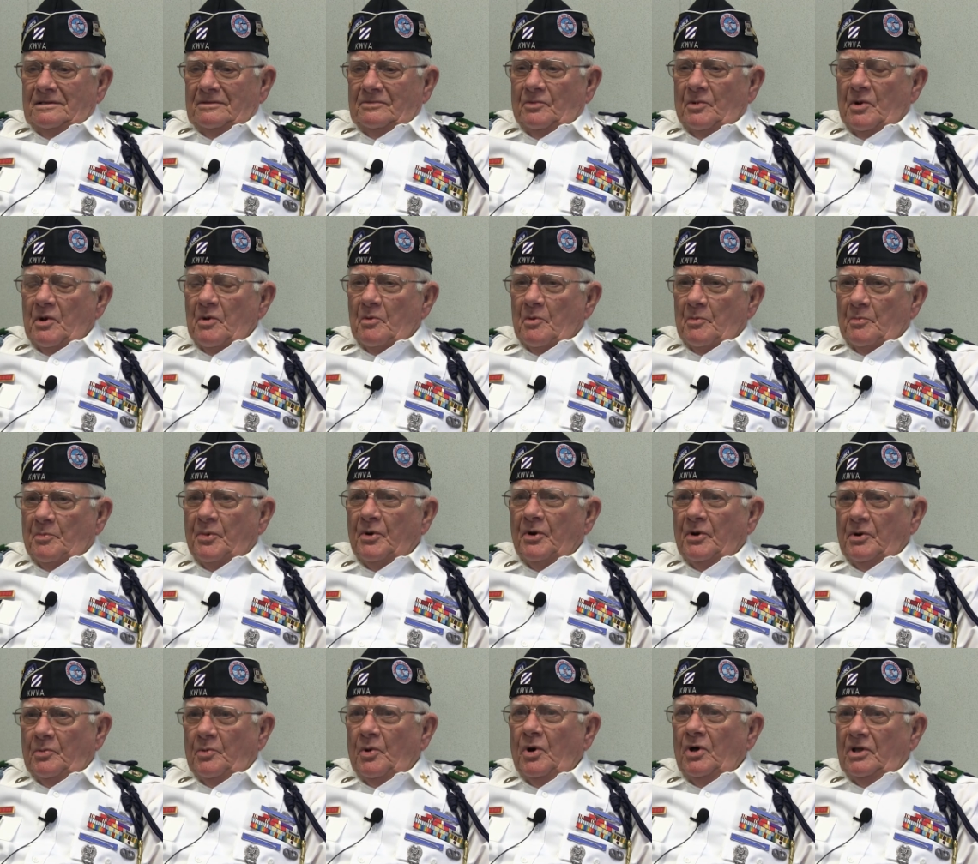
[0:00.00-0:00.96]
we were
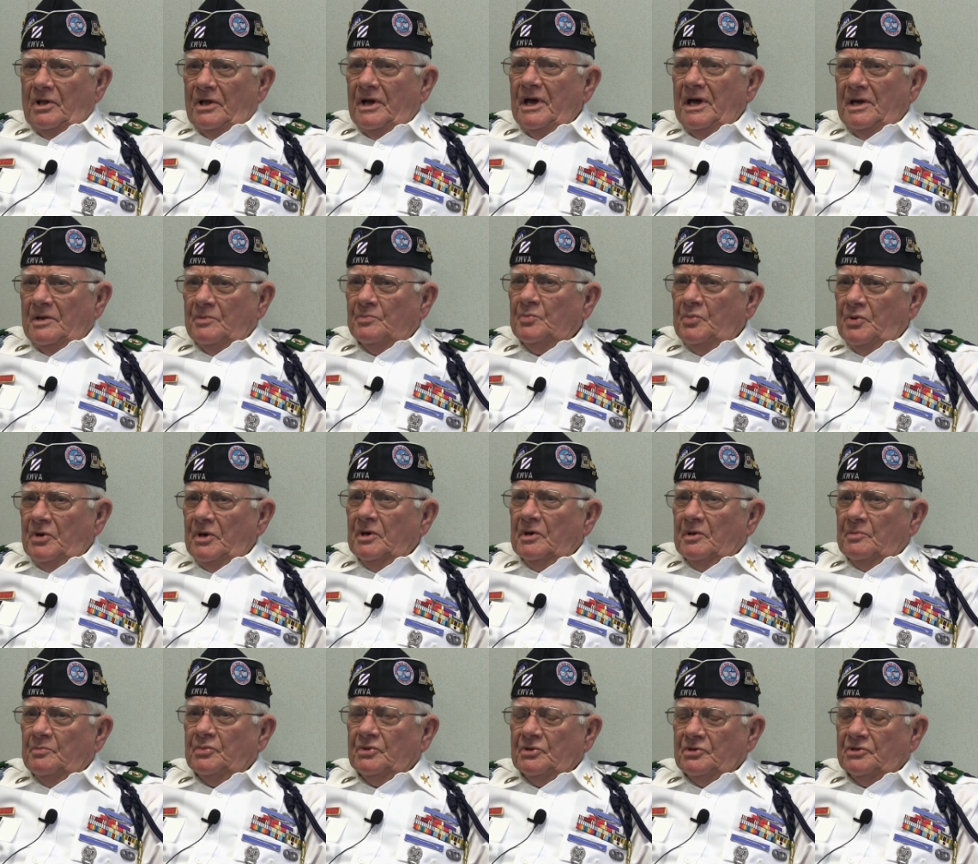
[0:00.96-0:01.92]
pretty well
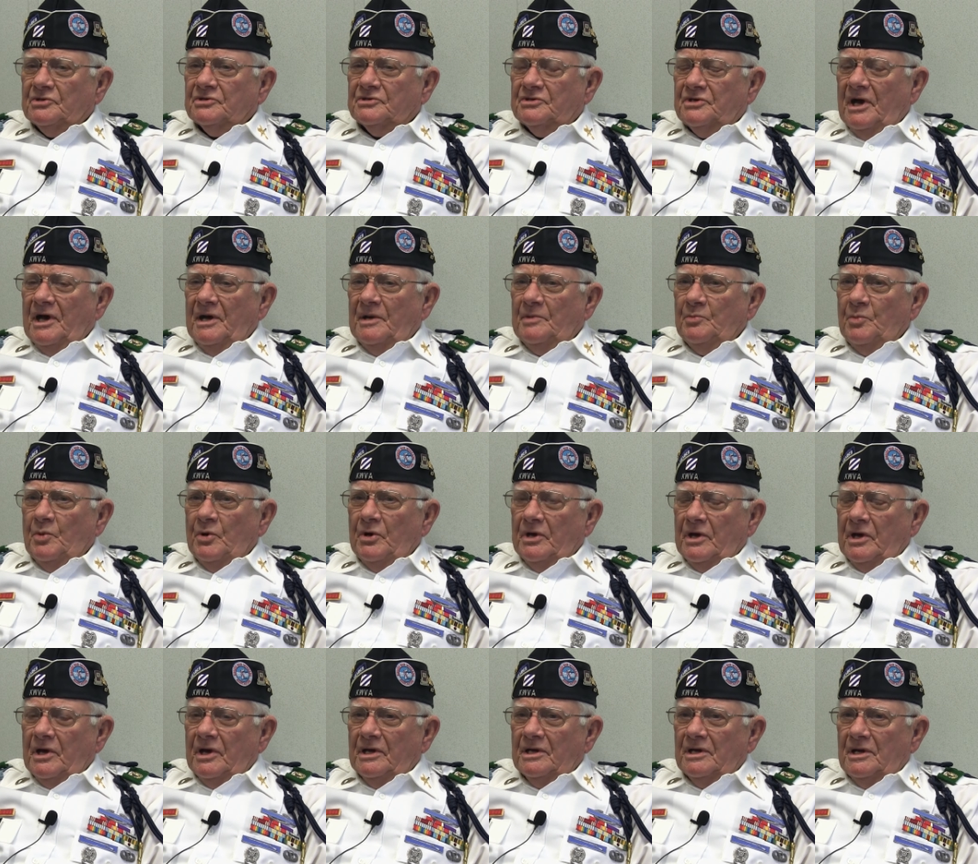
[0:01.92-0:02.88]
handpicked by the time
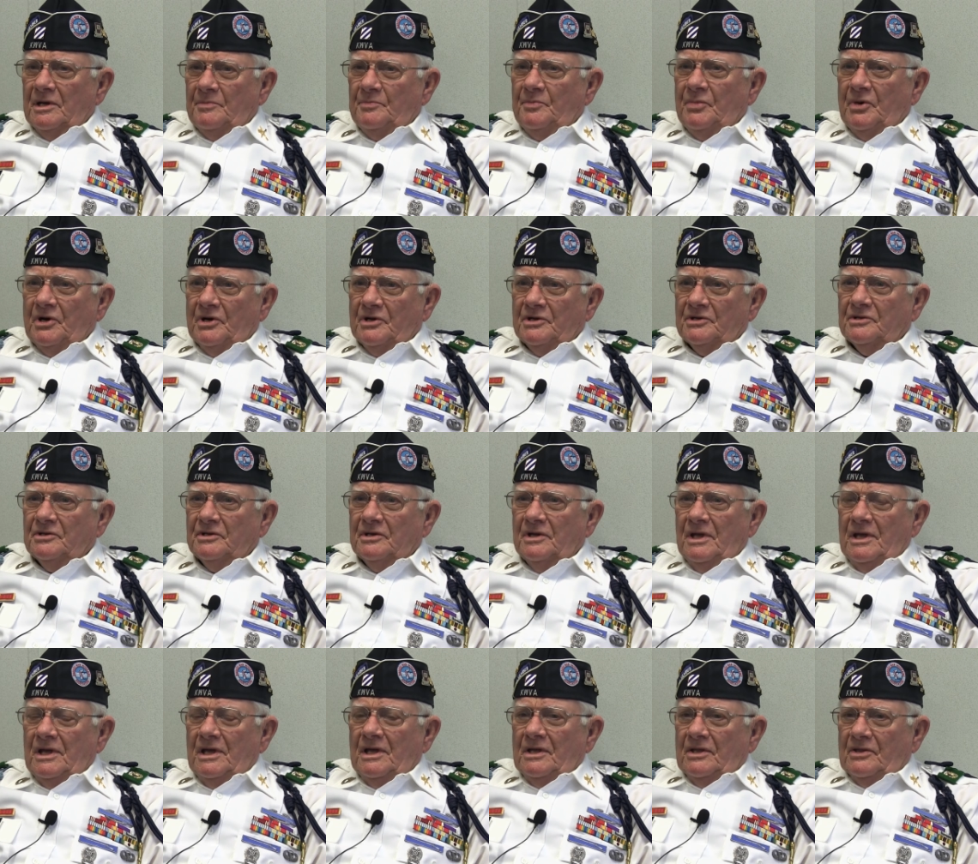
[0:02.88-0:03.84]
we got up
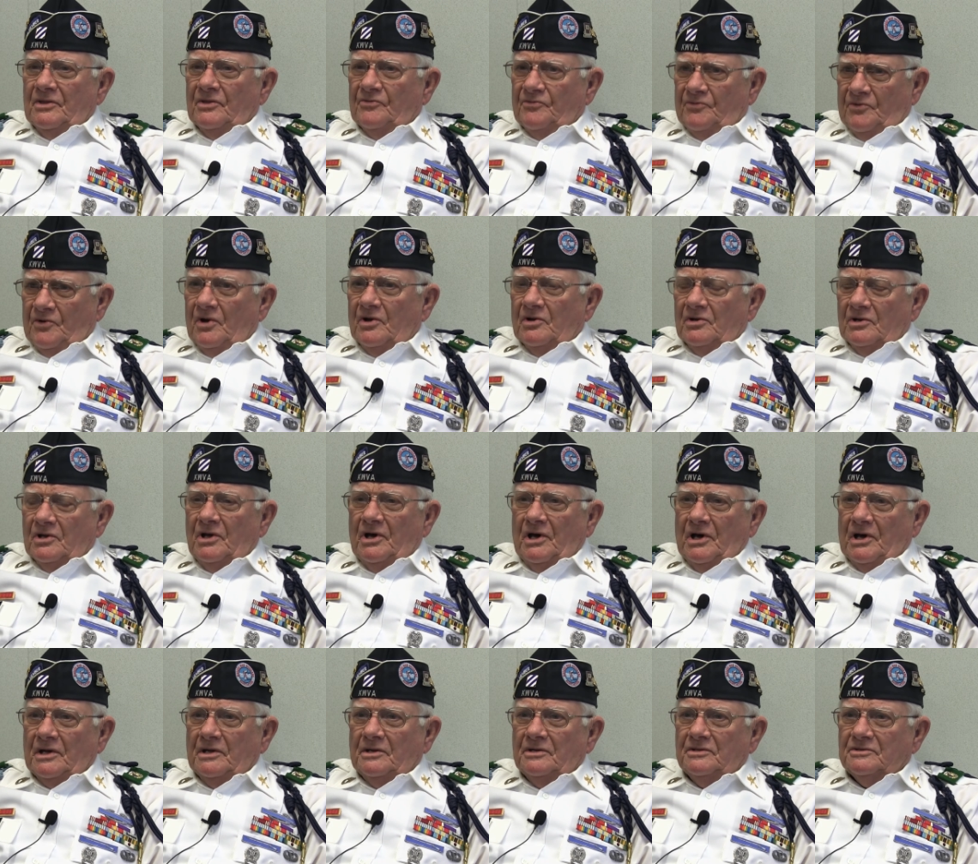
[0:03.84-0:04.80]
on the front
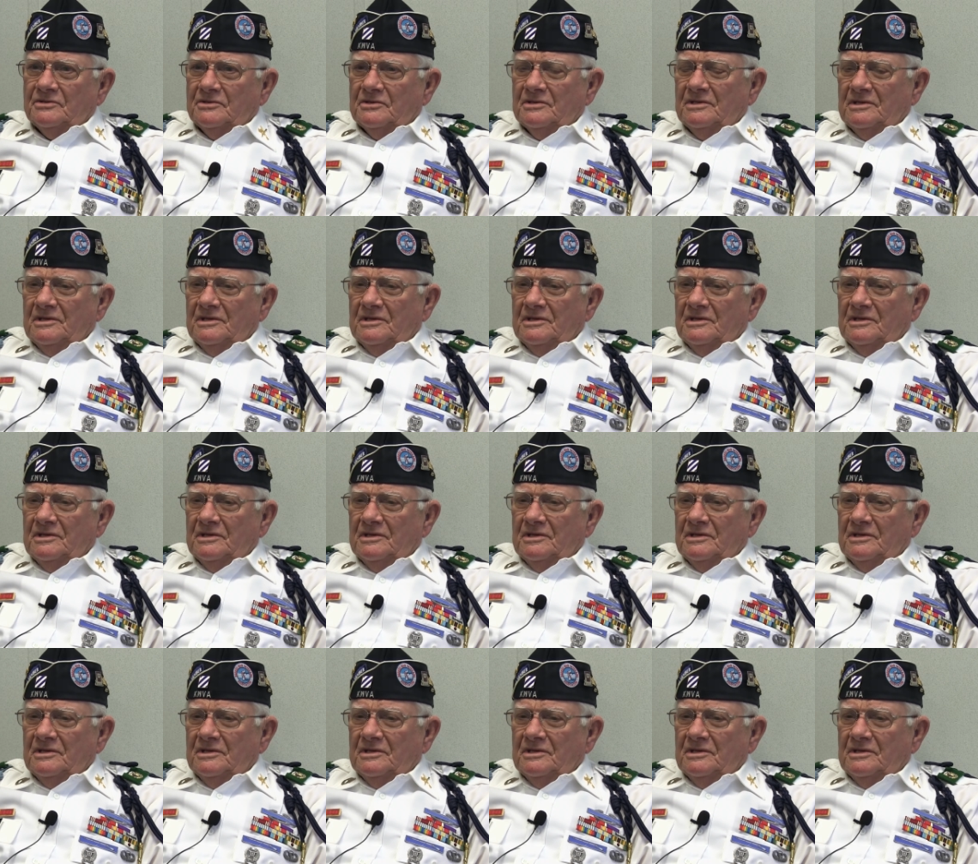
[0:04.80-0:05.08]
line.